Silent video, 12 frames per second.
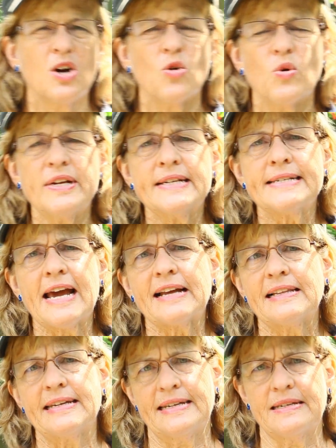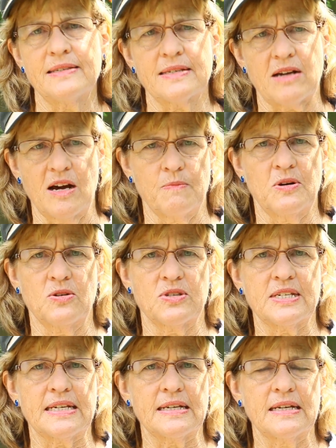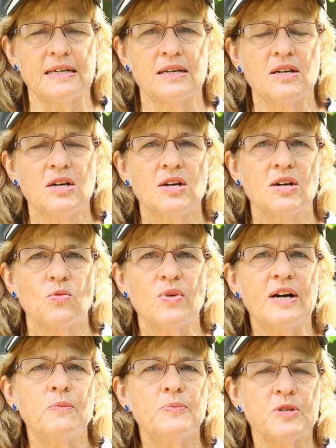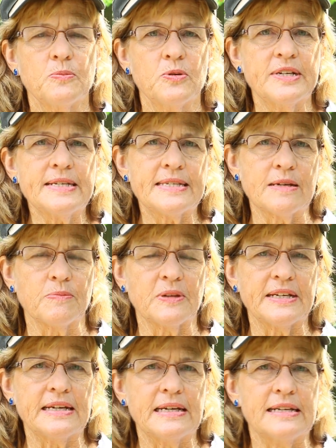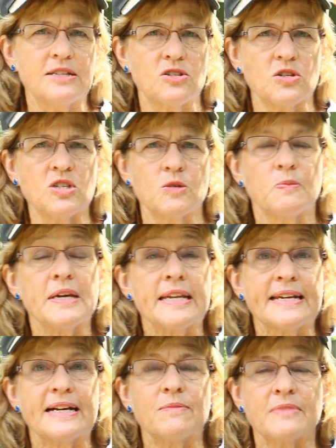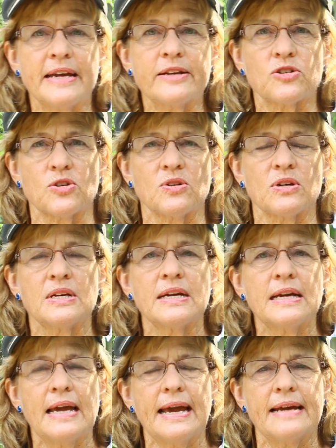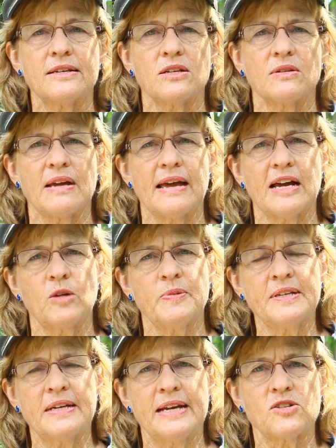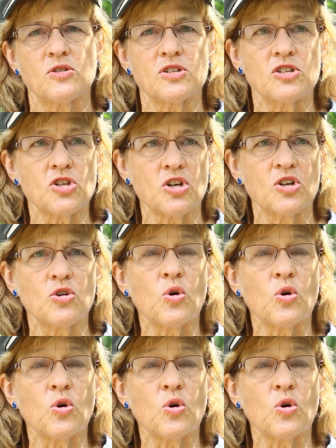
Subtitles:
What exactly is composting? Well, to put it simply, it's just speeding up nature and helping nature to turn